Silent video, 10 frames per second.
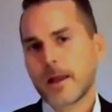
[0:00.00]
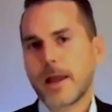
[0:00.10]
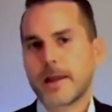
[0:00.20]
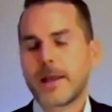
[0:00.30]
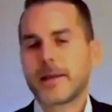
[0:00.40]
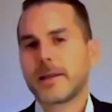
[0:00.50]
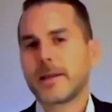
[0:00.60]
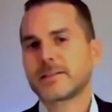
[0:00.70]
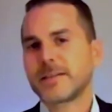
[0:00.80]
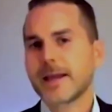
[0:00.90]
And
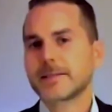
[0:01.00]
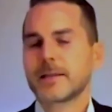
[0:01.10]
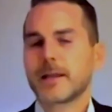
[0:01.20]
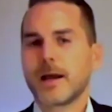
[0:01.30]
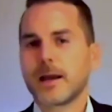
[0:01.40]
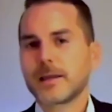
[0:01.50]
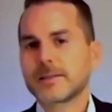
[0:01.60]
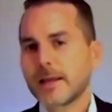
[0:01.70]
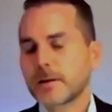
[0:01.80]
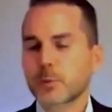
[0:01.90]
is that
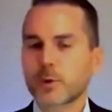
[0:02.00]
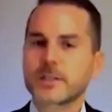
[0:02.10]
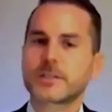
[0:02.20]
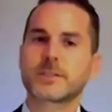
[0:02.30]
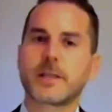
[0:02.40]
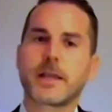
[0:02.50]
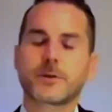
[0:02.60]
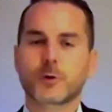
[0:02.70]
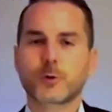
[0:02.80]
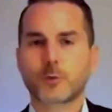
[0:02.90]
a pretty
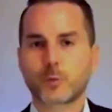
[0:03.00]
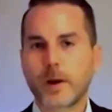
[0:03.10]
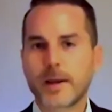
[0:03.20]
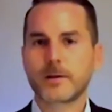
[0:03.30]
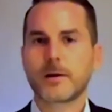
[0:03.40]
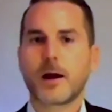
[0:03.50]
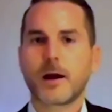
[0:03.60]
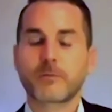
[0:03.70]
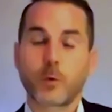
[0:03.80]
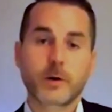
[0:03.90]
standard rate
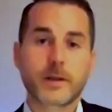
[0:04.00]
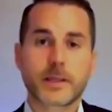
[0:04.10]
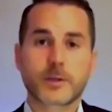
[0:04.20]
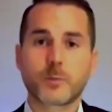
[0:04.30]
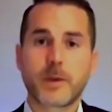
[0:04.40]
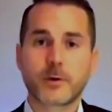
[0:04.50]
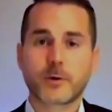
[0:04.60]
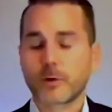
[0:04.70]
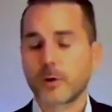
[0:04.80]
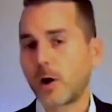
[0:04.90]
for an
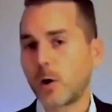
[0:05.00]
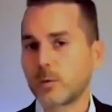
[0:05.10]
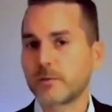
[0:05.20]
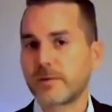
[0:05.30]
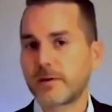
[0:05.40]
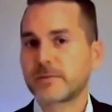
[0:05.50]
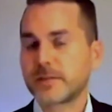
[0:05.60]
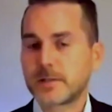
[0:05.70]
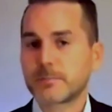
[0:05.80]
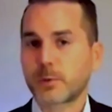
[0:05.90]
incubator to own
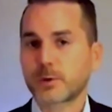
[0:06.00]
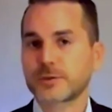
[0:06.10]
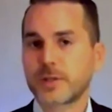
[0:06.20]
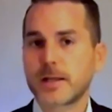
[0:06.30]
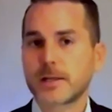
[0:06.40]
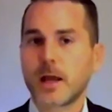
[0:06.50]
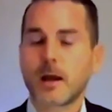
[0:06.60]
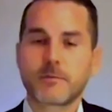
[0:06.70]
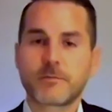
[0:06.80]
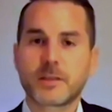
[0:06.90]
15%
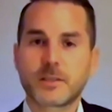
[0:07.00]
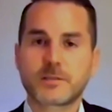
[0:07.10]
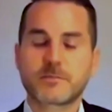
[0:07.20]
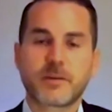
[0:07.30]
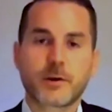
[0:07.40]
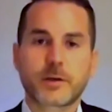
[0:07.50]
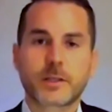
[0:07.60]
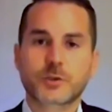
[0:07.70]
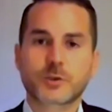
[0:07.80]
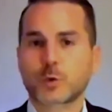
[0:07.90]
of these
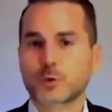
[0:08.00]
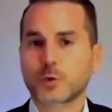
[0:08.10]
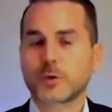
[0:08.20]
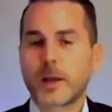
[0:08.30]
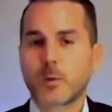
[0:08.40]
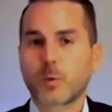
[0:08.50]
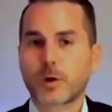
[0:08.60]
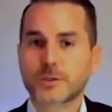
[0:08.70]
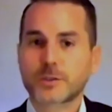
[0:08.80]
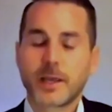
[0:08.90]
various social
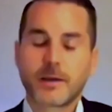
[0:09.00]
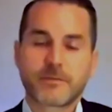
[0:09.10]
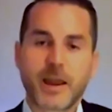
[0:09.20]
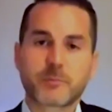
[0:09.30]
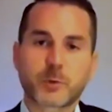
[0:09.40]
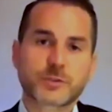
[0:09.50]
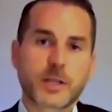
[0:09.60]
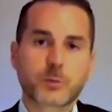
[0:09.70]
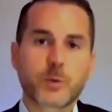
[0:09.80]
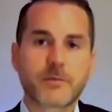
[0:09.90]
networks, 5%
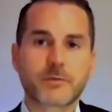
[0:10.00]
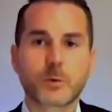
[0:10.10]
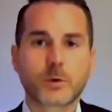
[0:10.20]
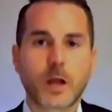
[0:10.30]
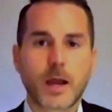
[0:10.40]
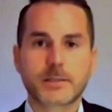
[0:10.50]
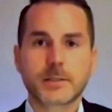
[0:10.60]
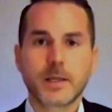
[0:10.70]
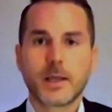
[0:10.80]
revenue cut?